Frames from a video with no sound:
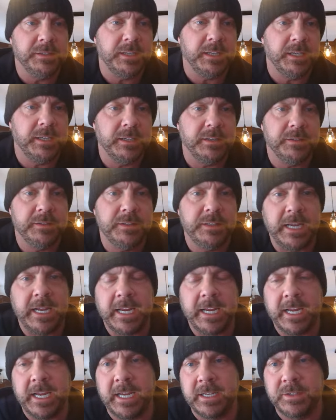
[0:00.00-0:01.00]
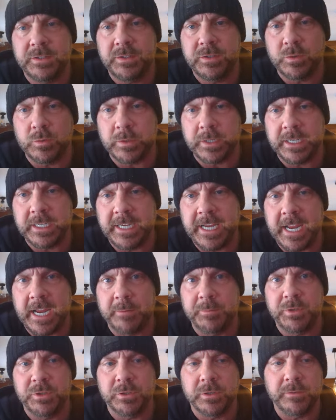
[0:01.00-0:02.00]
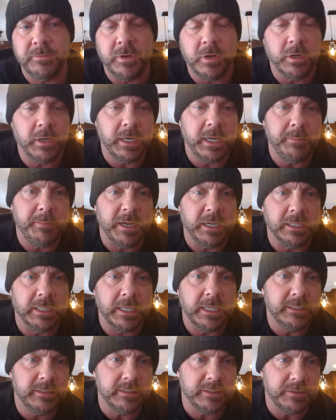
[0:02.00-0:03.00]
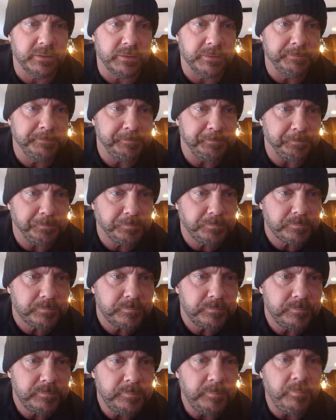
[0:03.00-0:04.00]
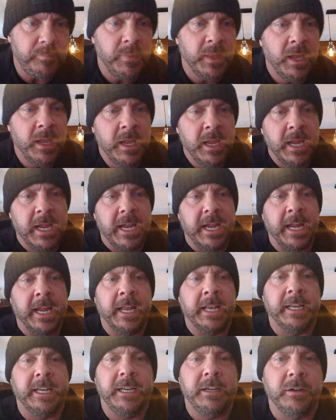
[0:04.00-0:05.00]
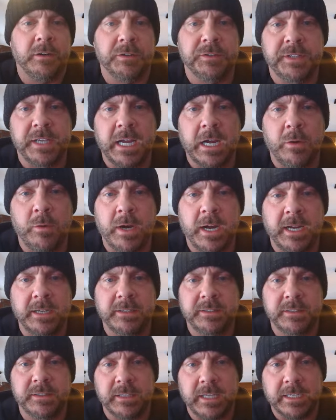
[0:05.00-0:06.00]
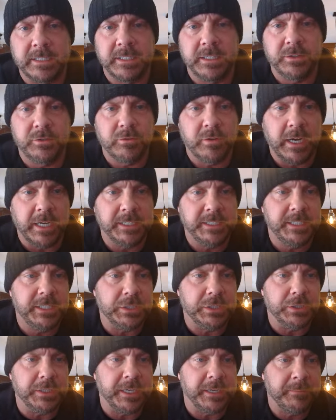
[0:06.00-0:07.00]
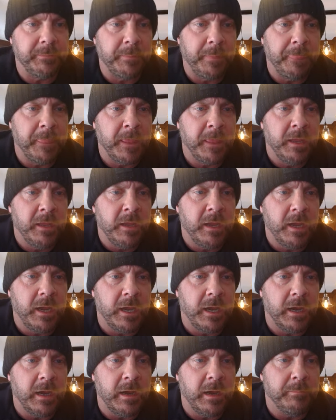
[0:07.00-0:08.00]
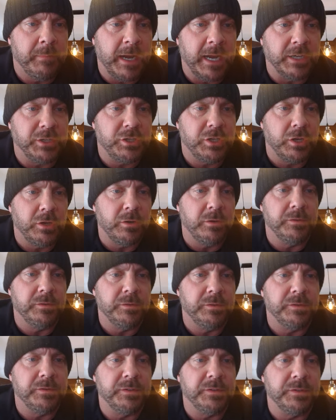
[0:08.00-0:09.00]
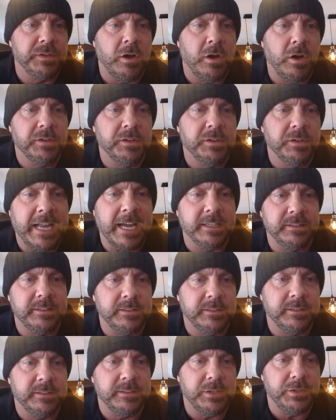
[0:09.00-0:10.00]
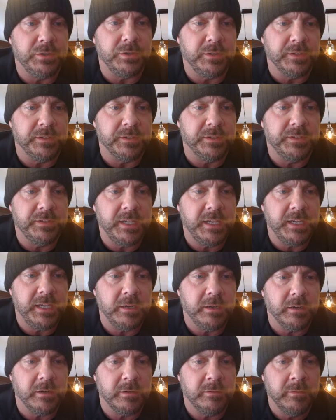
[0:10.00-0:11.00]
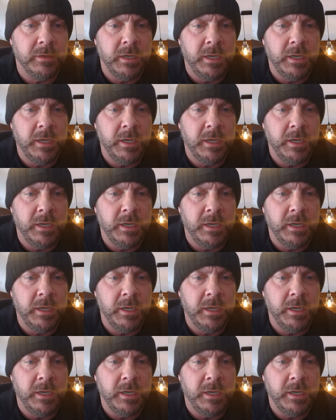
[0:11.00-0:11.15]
is a screen capture of our MLS system. And here's how I selected criteria. I chose all statuses, as you can see here.